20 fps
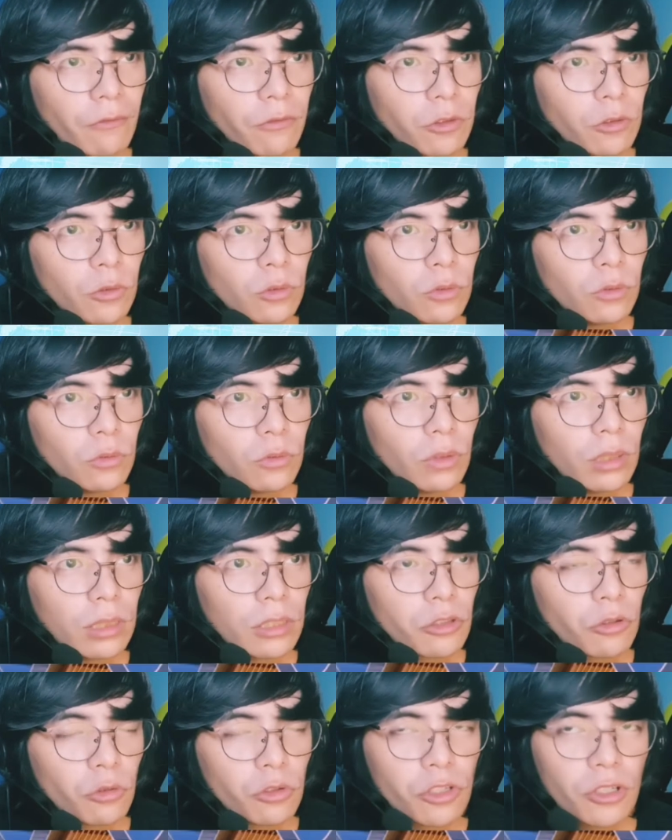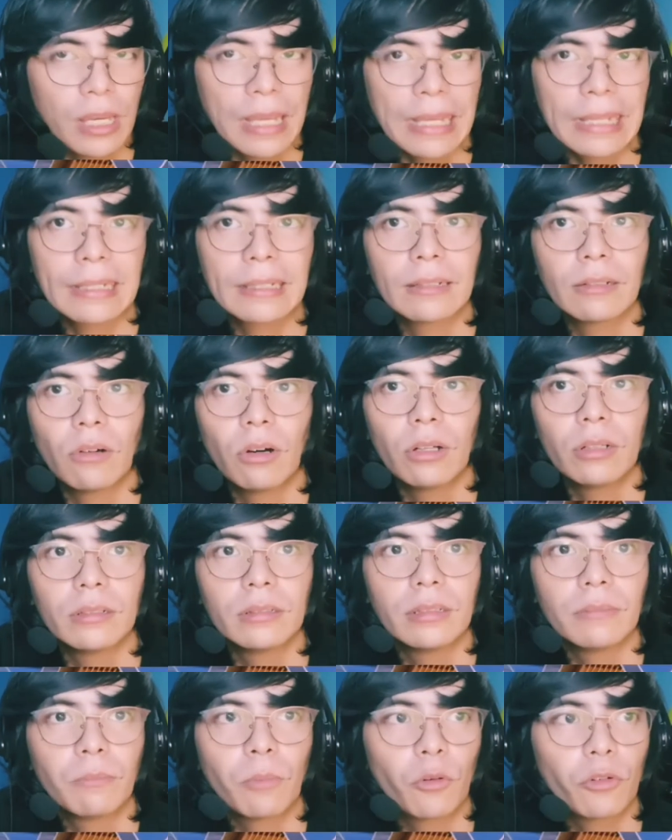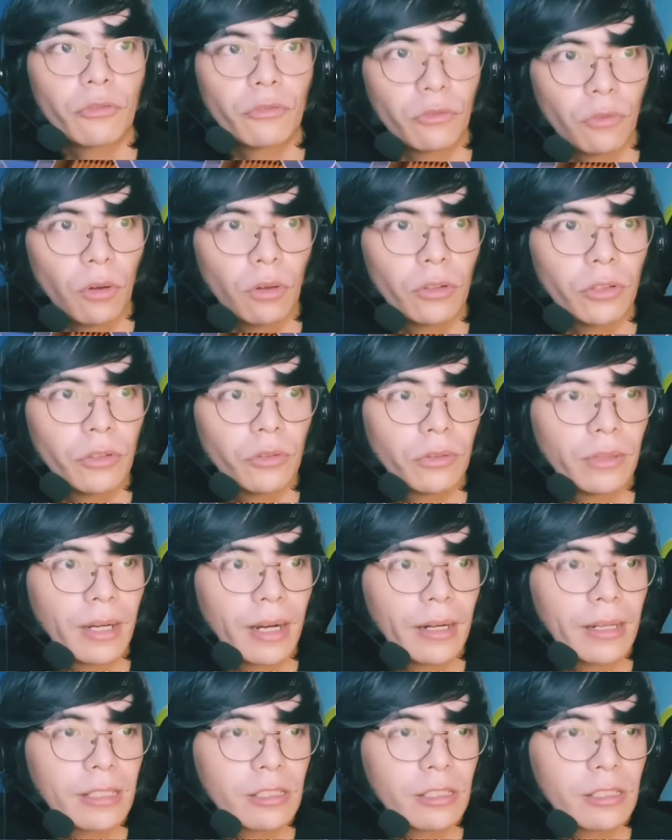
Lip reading: to check on the portfolio there.